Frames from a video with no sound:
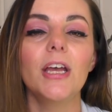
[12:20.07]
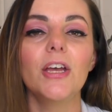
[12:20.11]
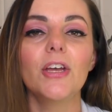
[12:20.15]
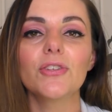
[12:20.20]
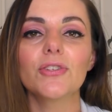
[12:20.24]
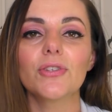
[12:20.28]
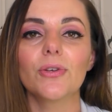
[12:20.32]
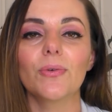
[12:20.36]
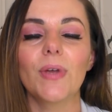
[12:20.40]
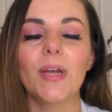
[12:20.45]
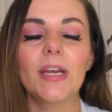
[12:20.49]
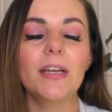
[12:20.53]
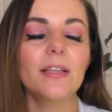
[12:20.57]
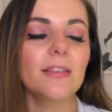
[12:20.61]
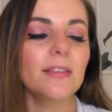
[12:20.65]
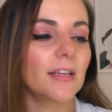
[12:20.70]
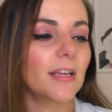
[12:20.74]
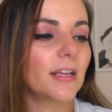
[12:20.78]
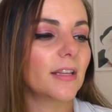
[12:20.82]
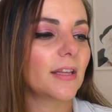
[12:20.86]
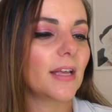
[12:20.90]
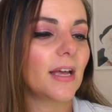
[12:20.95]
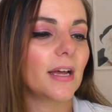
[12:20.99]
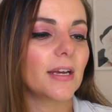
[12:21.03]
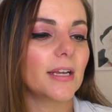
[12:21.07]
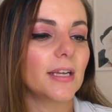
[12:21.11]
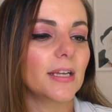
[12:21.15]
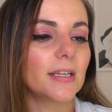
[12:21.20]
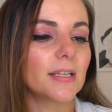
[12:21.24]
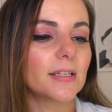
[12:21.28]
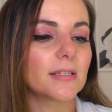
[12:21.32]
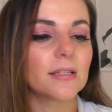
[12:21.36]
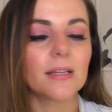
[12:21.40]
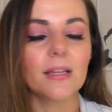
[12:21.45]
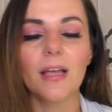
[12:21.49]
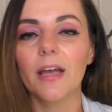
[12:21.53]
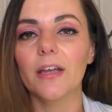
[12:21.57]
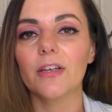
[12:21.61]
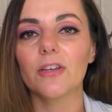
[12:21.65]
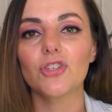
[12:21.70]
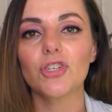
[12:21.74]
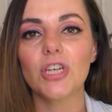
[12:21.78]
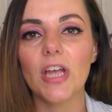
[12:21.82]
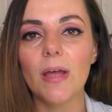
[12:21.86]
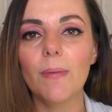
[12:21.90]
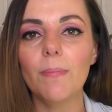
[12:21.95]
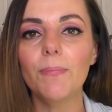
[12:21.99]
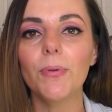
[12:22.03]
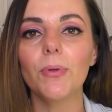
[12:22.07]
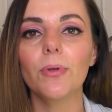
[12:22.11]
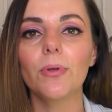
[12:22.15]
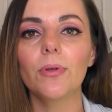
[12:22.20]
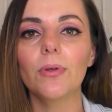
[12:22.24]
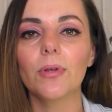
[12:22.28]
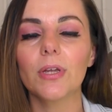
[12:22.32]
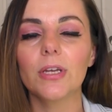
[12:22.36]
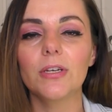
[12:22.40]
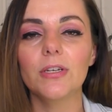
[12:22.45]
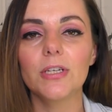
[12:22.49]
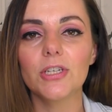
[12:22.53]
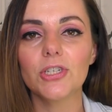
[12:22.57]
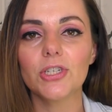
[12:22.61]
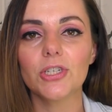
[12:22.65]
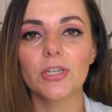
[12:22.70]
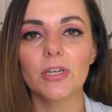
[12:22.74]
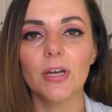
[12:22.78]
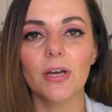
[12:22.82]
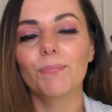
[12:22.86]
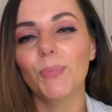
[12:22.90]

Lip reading: So anything that is like shampoo, conditioner,